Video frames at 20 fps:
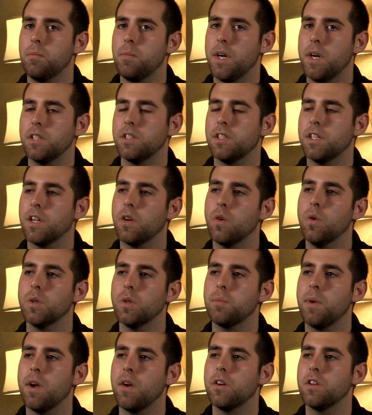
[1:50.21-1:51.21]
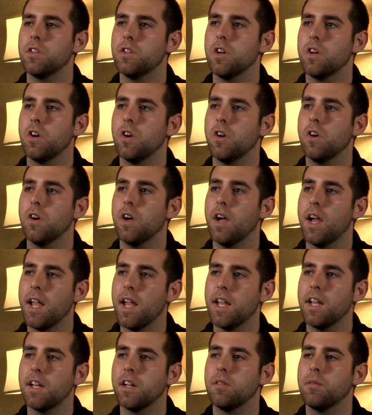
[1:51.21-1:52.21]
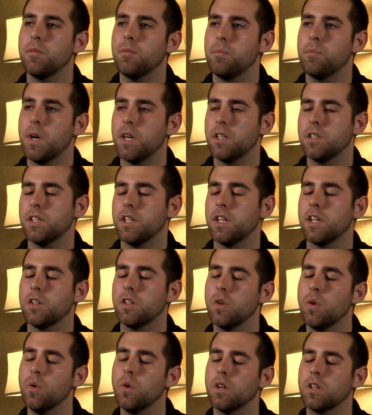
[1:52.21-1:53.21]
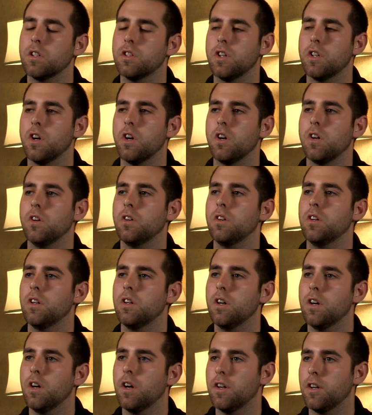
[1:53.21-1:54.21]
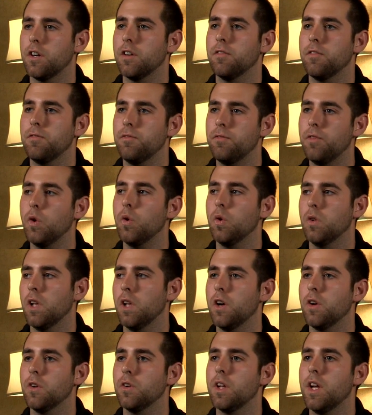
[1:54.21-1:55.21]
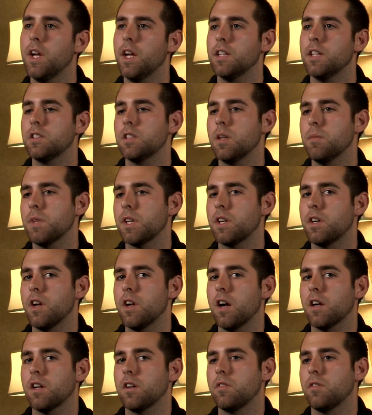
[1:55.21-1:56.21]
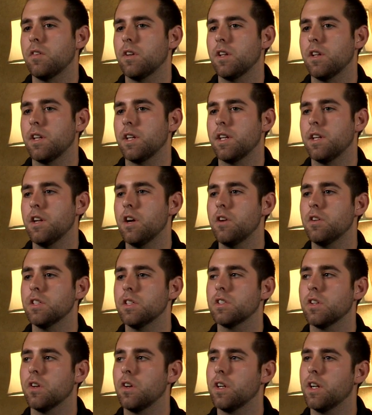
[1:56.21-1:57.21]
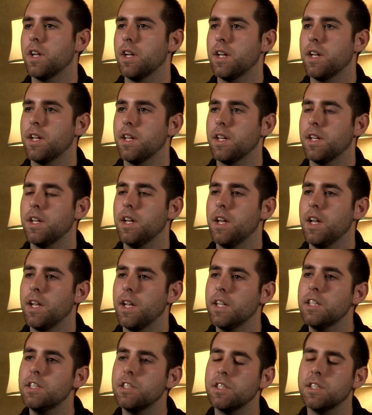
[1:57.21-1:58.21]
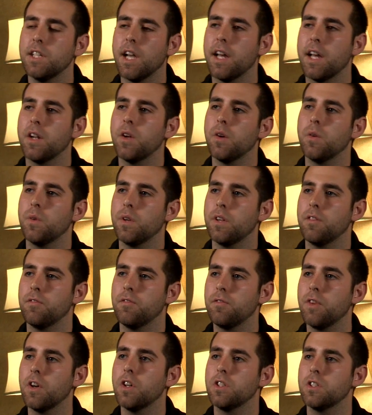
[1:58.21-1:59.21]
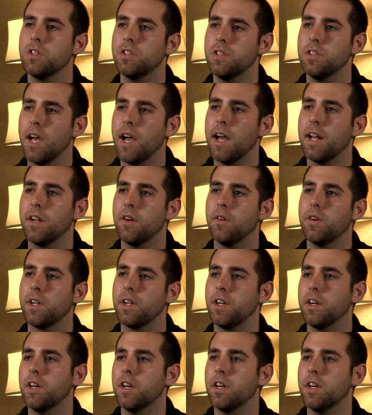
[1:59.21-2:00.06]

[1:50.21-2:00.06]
parasitic horsepower draw and parasitic torque draw under full load. It's something you're not going to really notice on a engine dyno when first dynoing